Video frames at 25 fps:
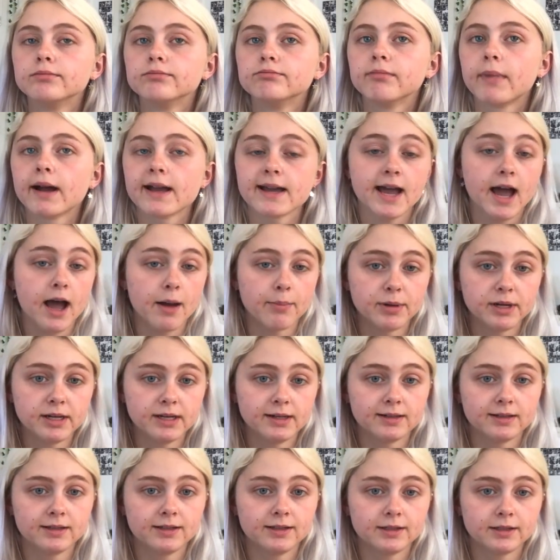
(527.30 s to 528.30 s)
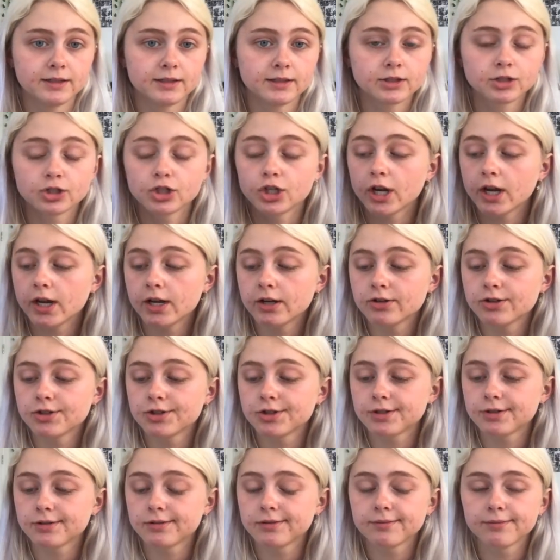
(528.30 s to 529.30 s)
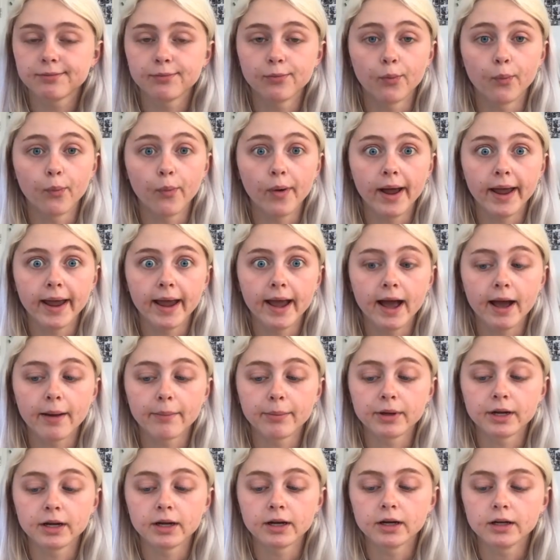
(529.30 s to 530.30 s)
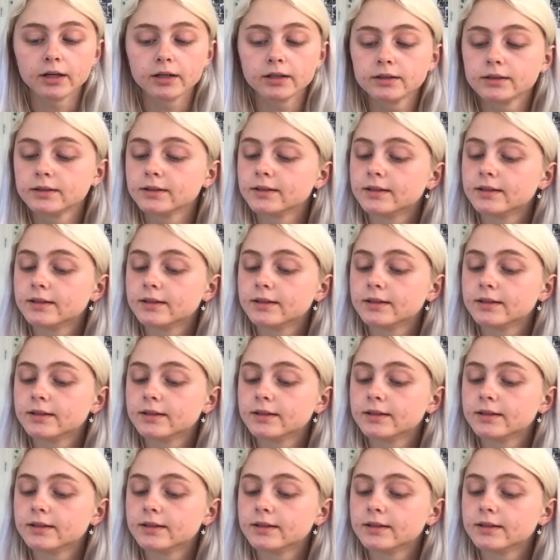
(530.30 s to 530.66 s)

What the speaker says: my happiness changed, way happier.